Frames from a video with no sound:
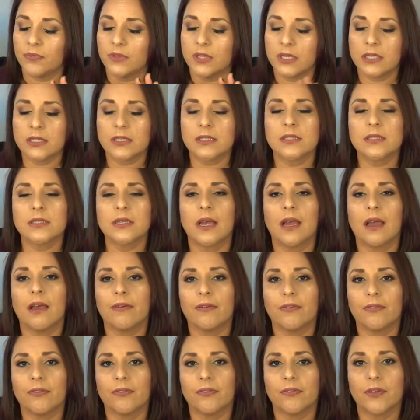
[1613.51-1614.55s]
This
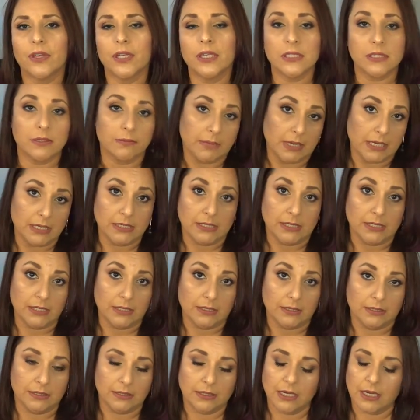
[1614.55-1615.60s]
stuff is
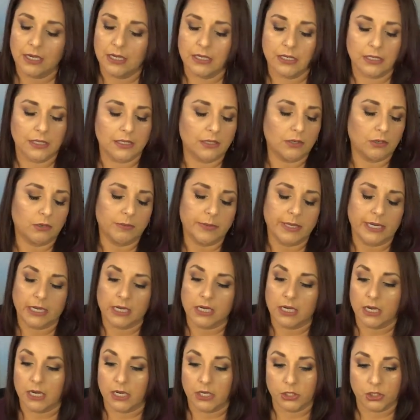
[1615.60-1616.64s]
amazing. Oh my
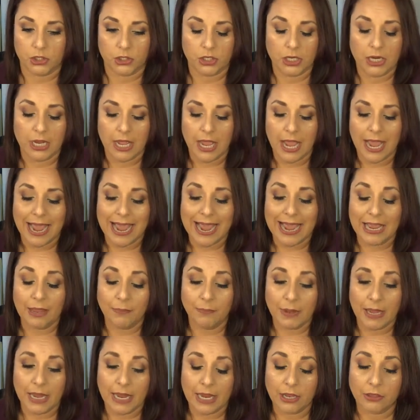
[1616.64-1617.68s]
gosh.
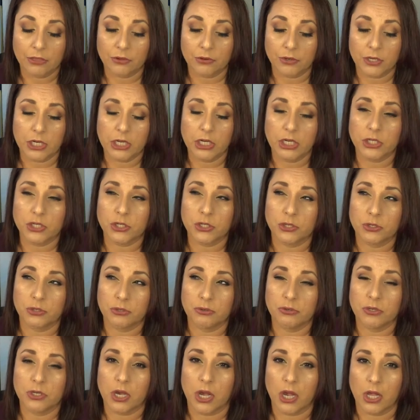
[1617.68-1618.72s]
I paid
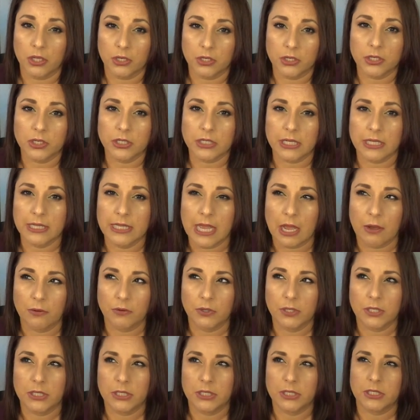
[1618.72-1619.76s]
$32, and that
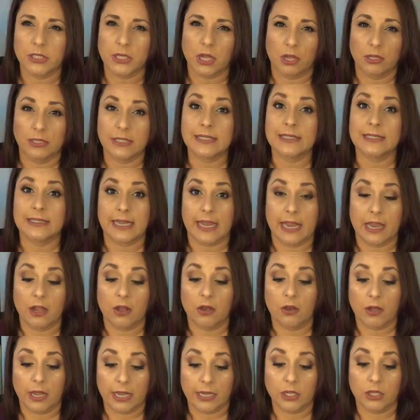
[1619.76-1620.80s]
was on
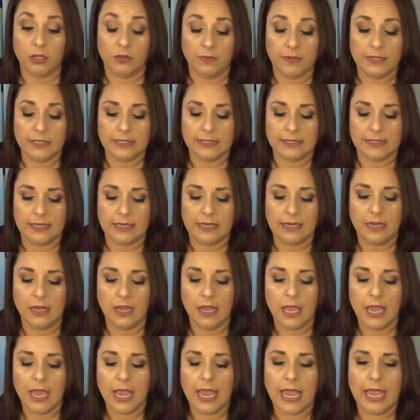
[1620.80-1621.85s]
sale at QVC.
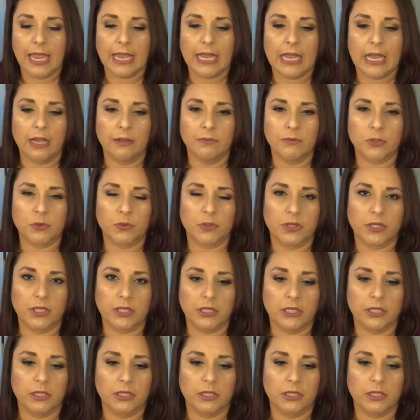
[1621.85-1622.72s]
It comes with a